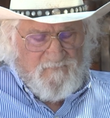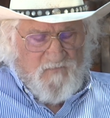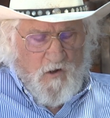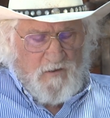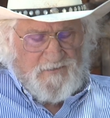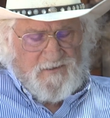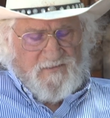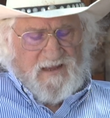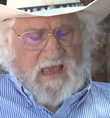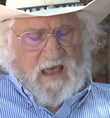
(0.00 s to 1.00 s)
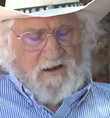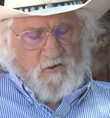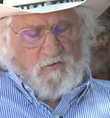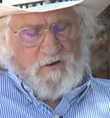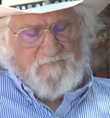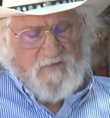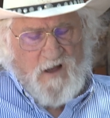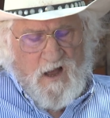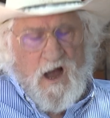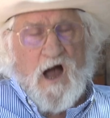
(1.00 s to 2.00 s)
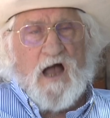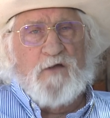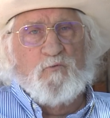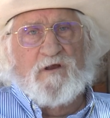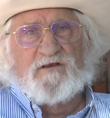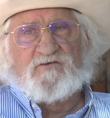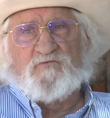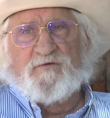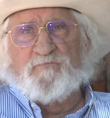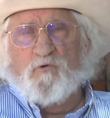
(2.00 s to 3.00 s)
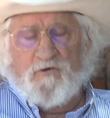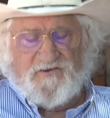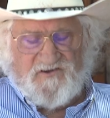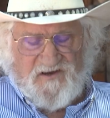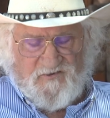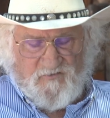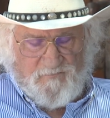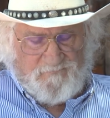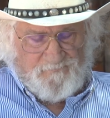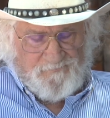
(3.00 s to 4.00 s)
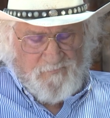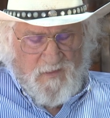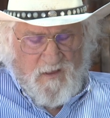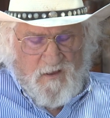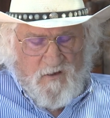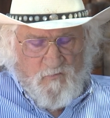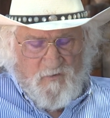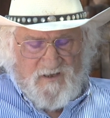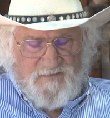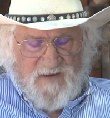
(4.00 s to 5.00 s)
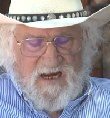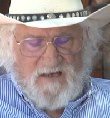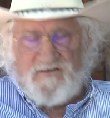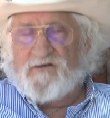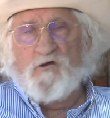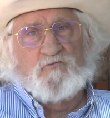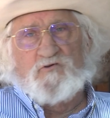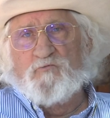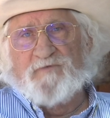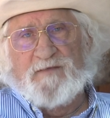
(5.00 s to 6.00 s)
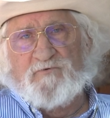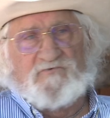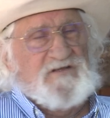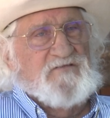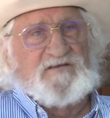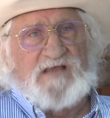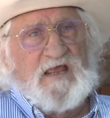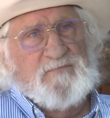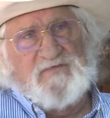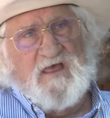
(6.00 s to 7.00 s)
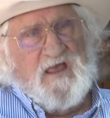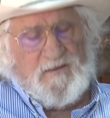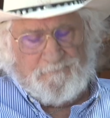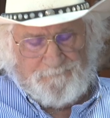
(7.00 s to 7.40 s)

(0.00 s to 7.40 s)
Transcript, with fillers: fall into the category of eyewitness report syndrome, which means that no two people see the same thing.